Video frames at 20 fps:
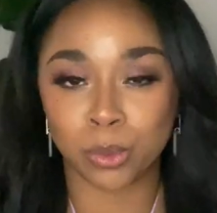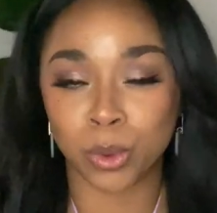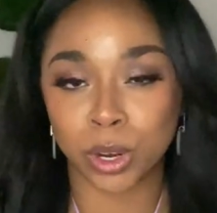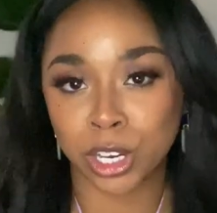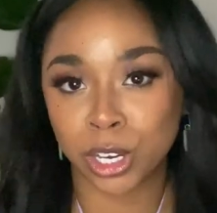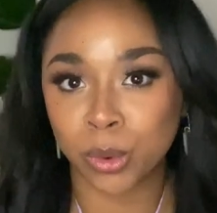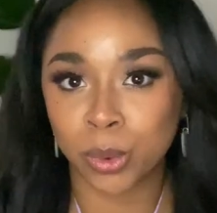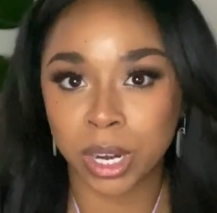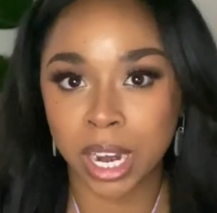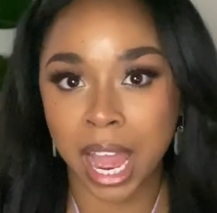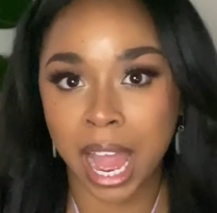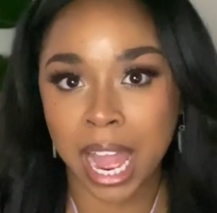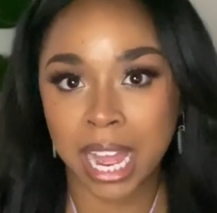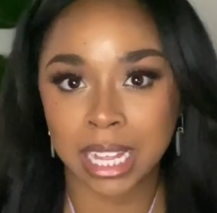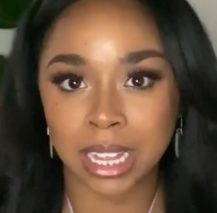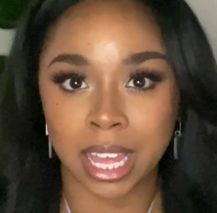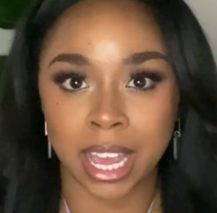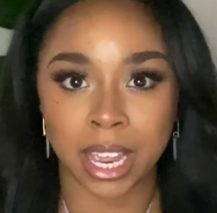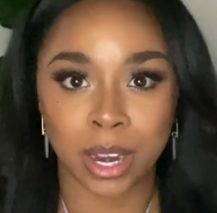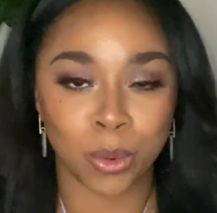What do you want to
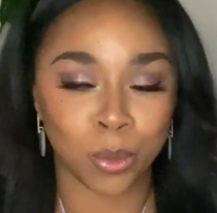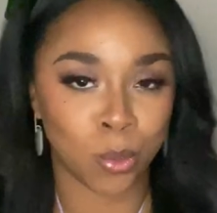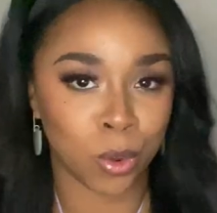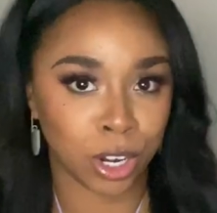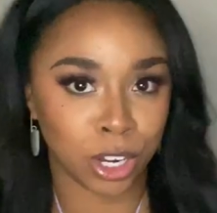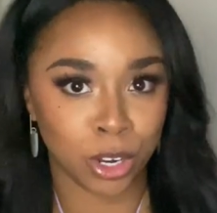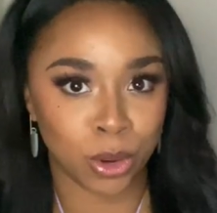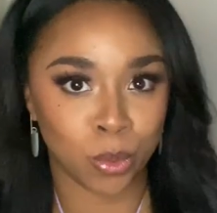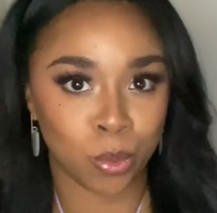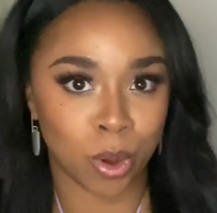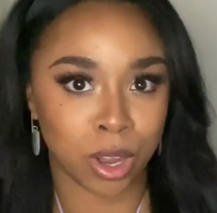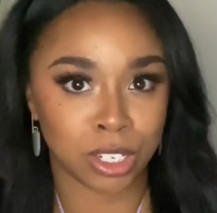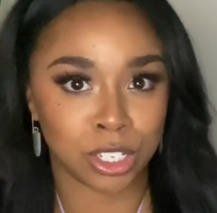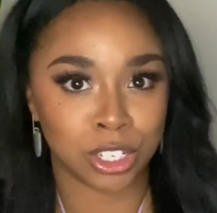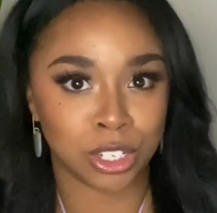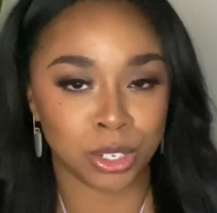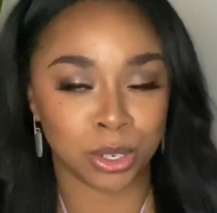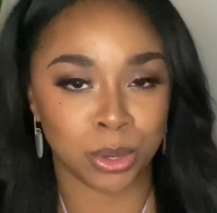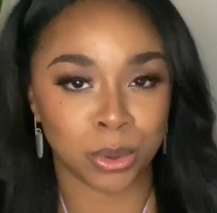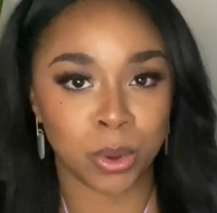highlight? What do you want
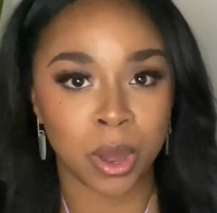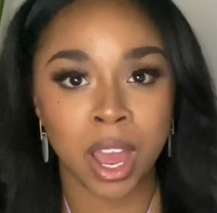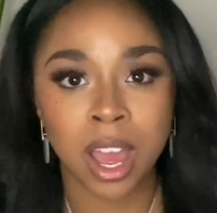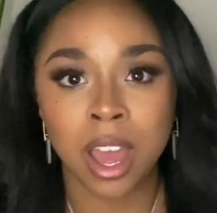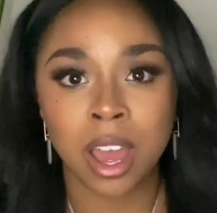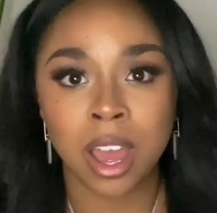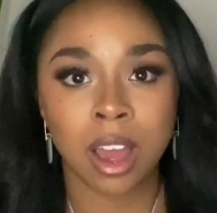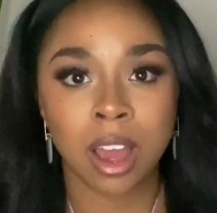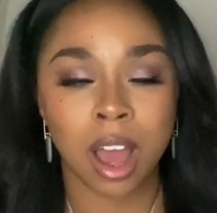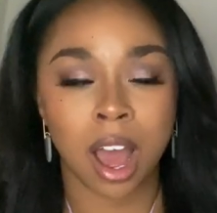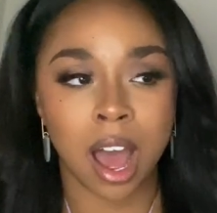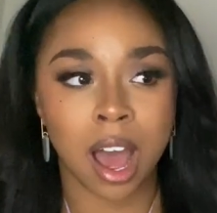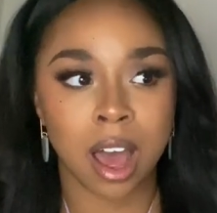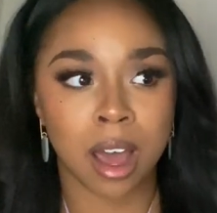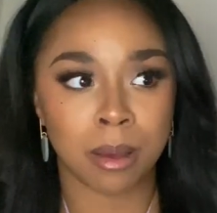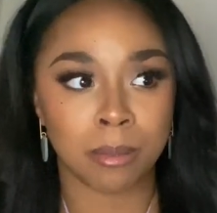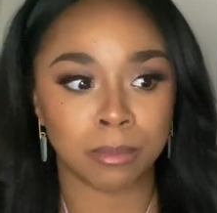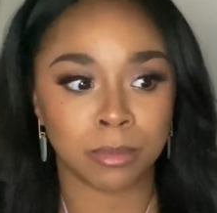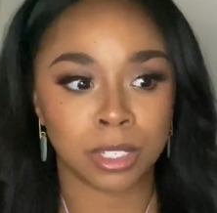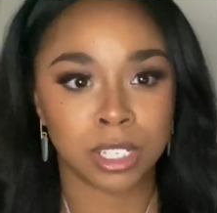to
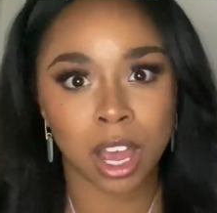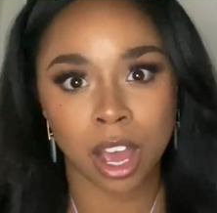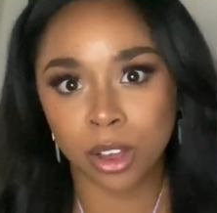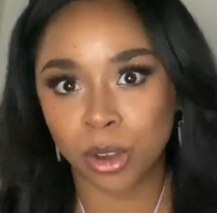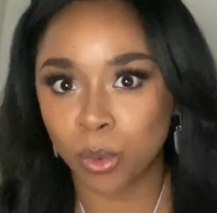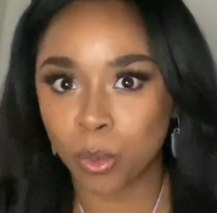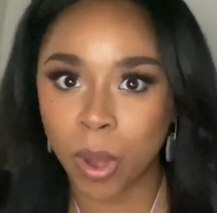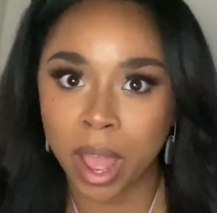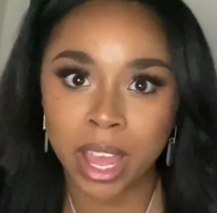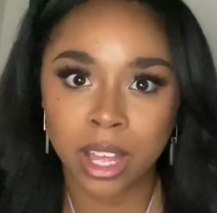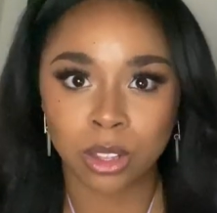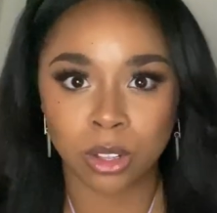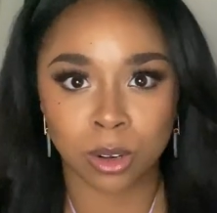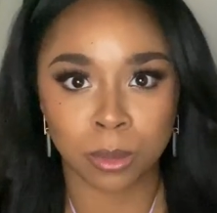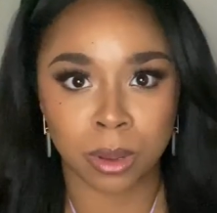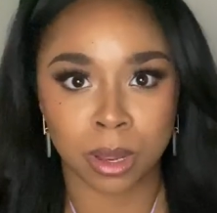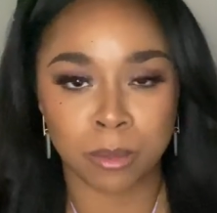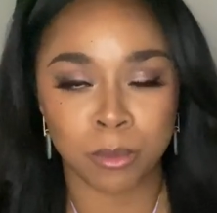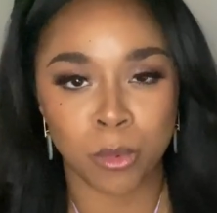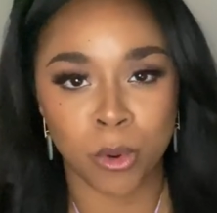um, tuck away a little
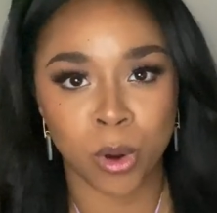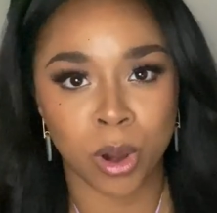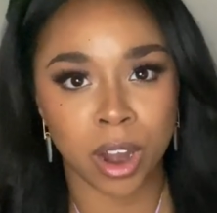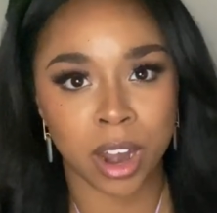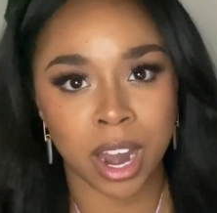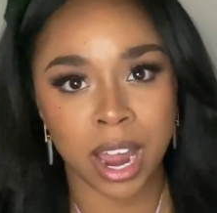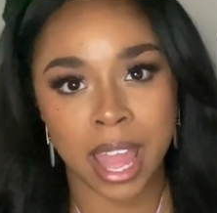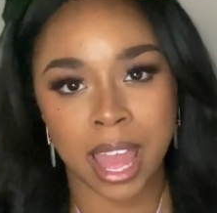bit more?